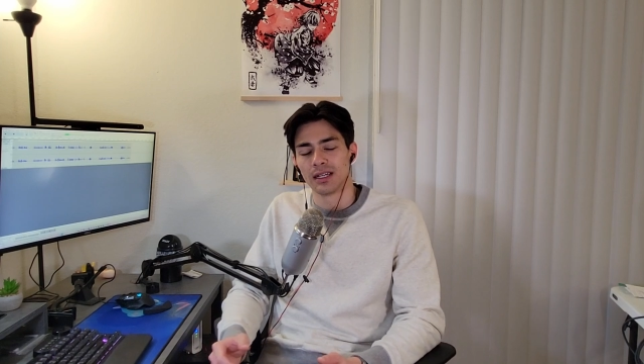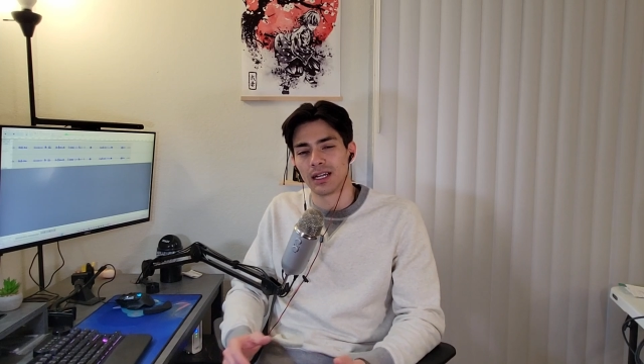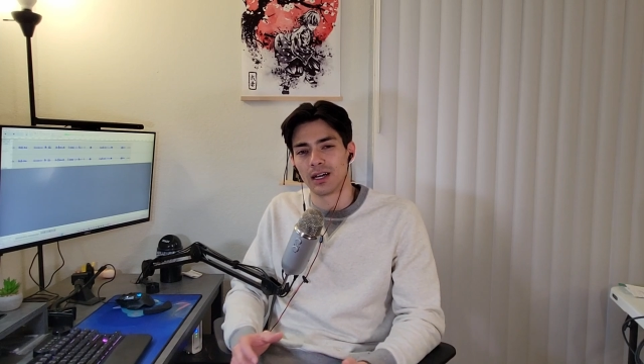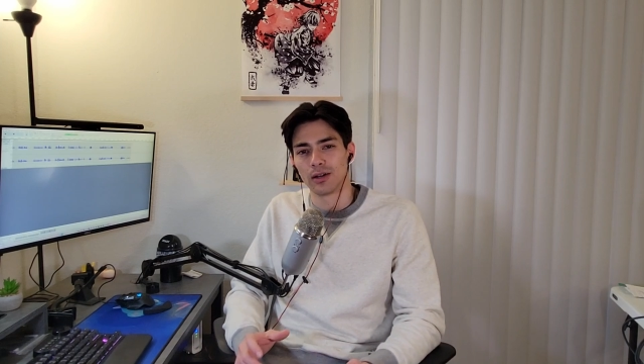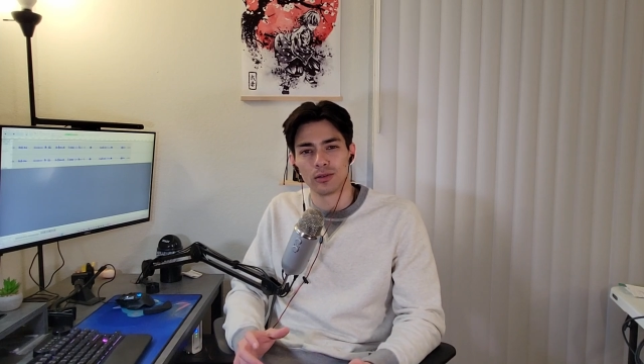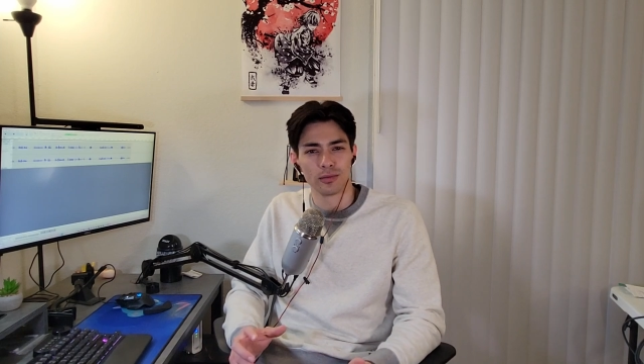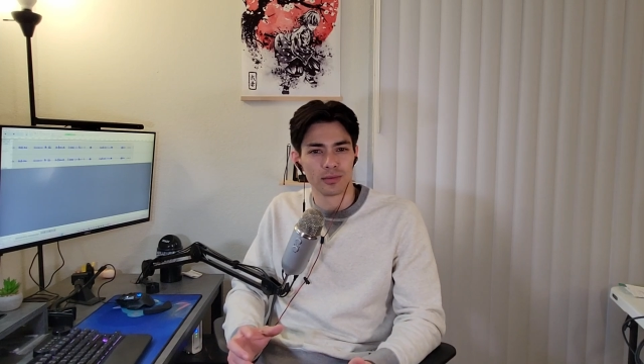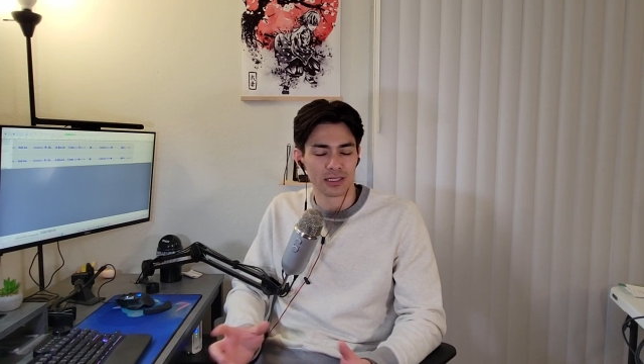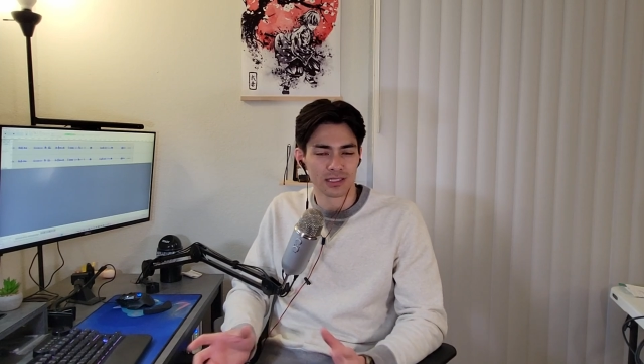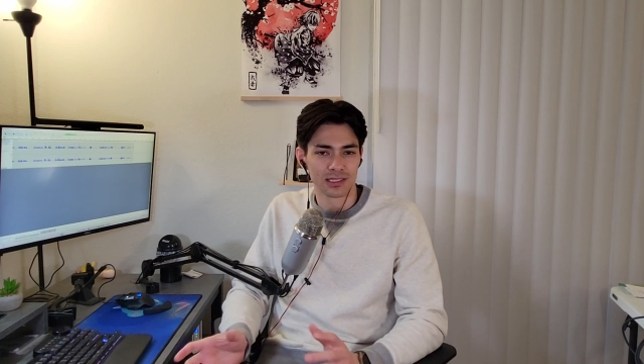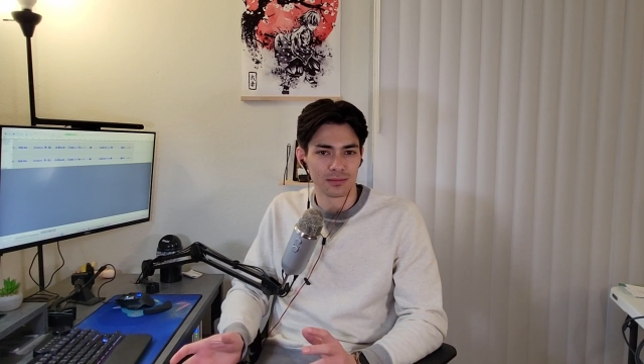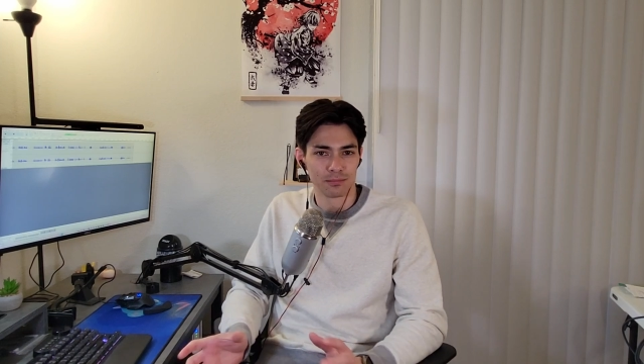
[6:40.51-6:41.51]
Now
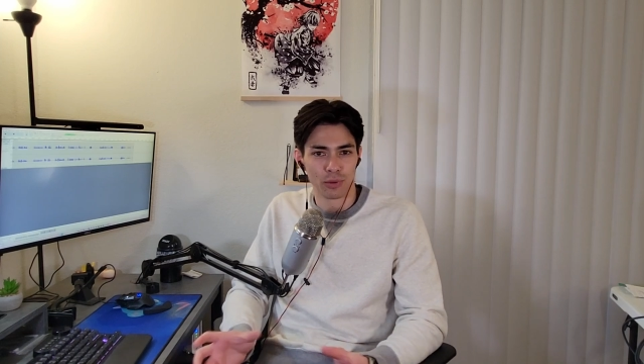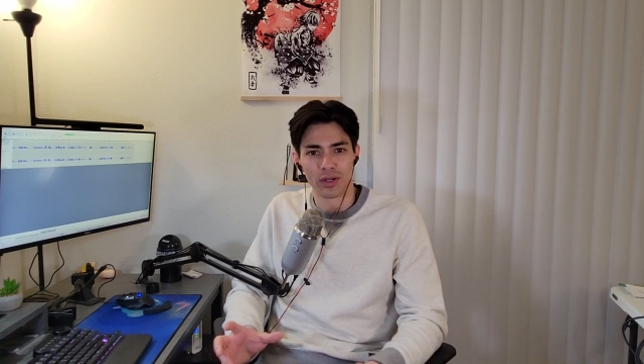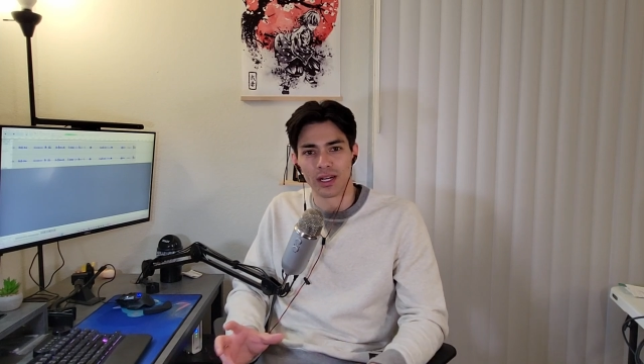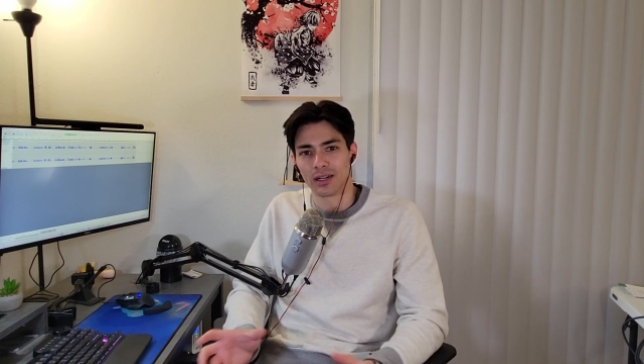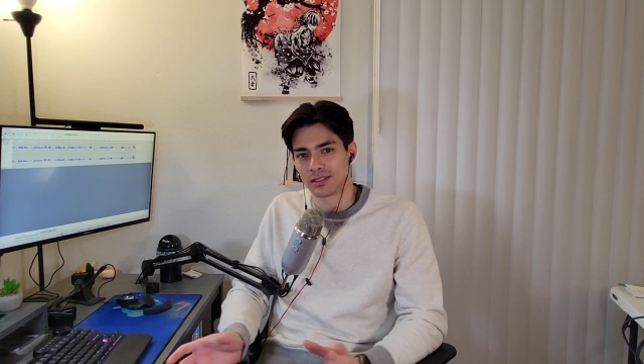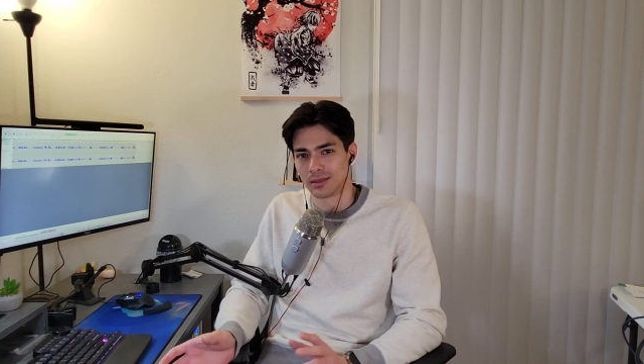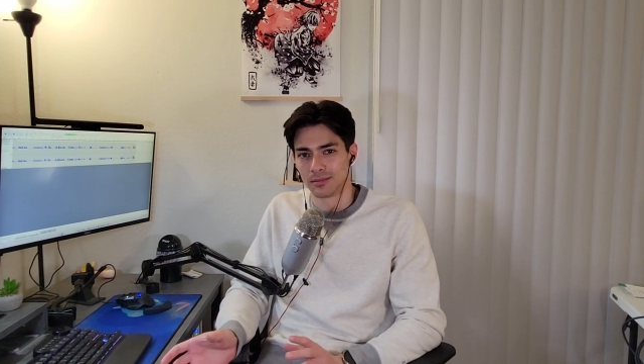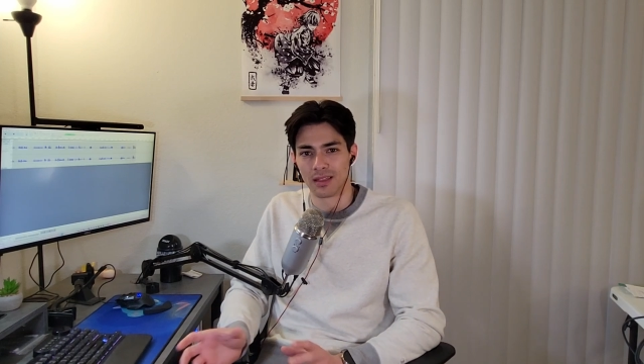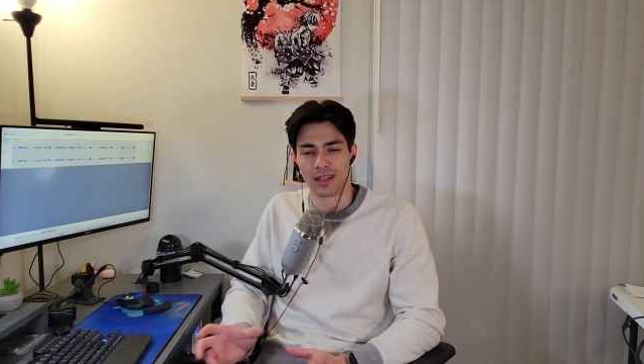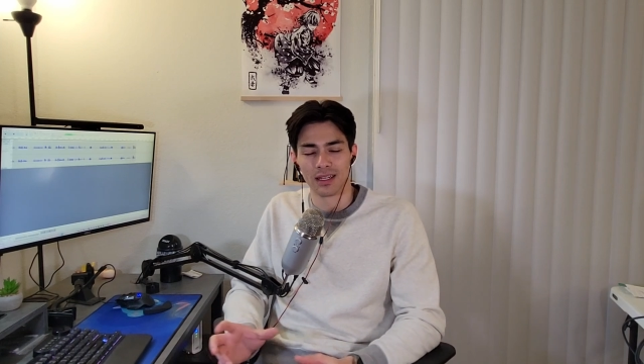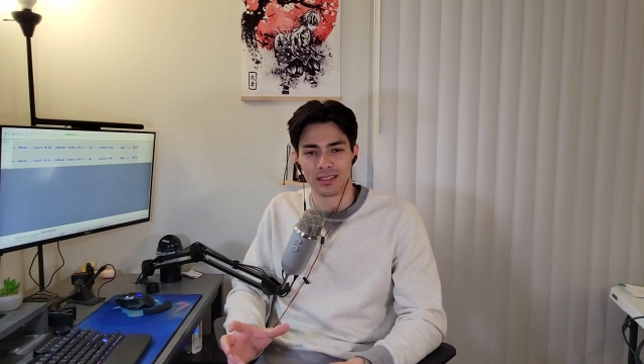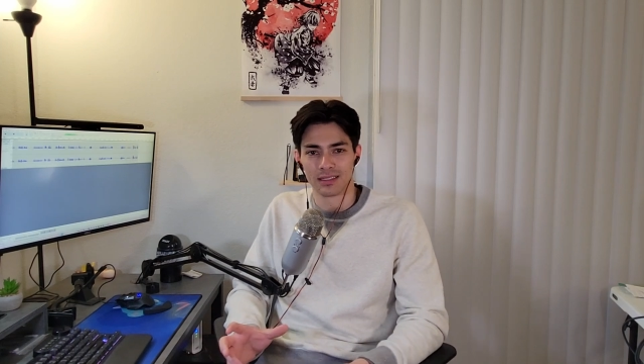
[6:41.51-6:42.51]
let's point out some
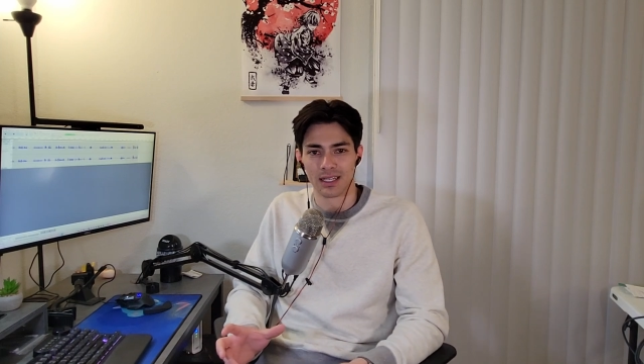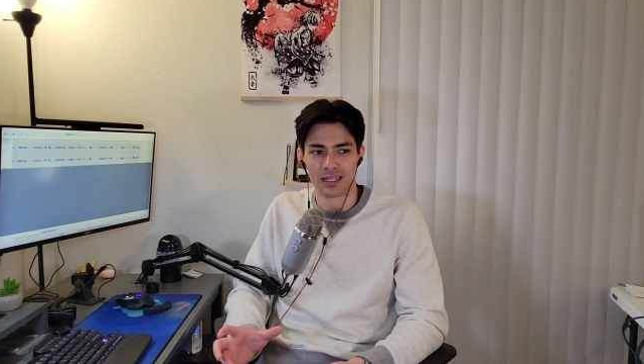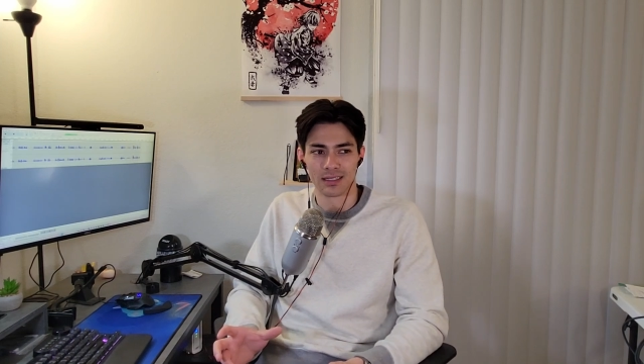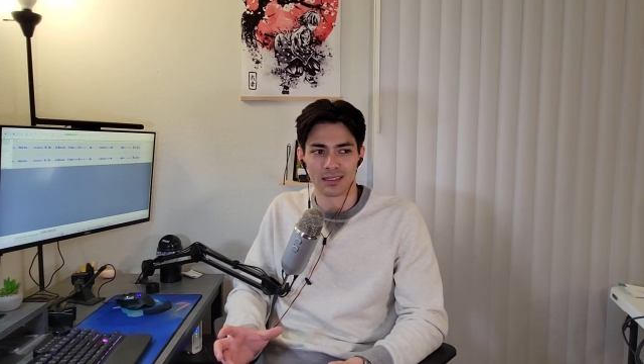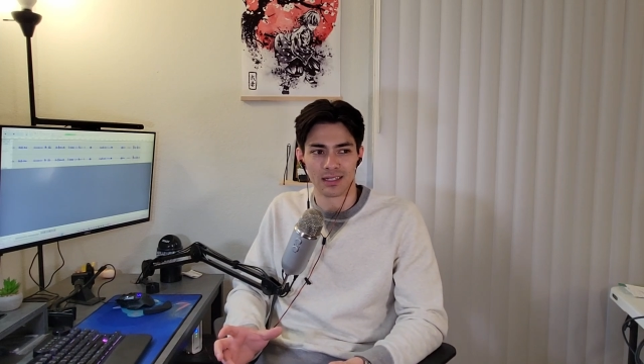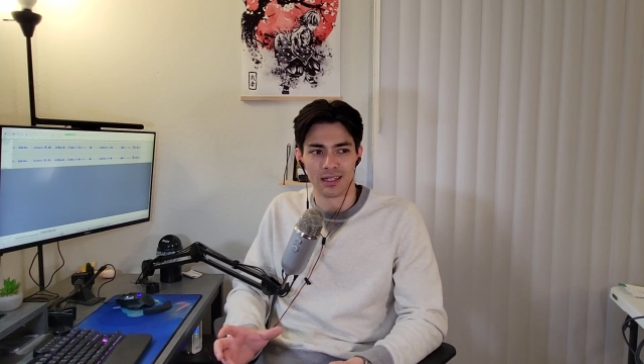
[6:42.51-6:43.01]
things that